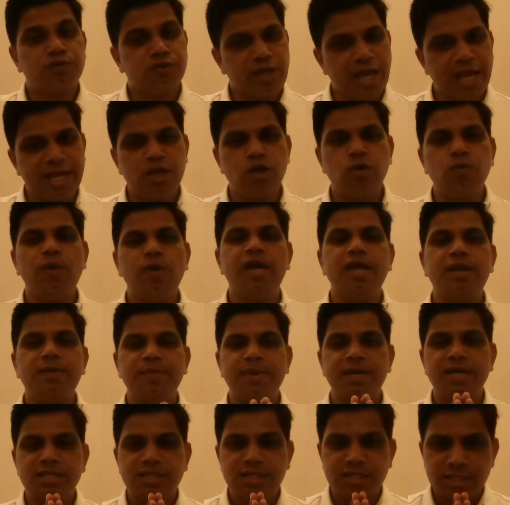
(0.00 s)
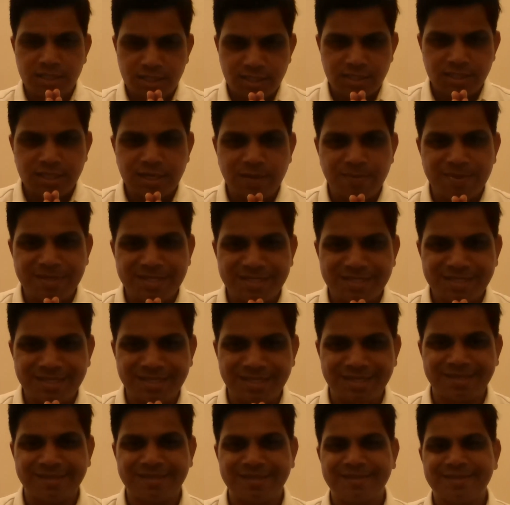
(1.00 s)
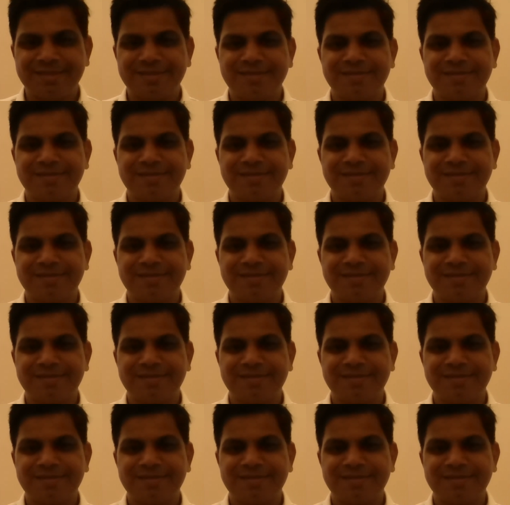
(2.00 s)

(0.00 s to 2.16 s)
Thank you very much. Namaste.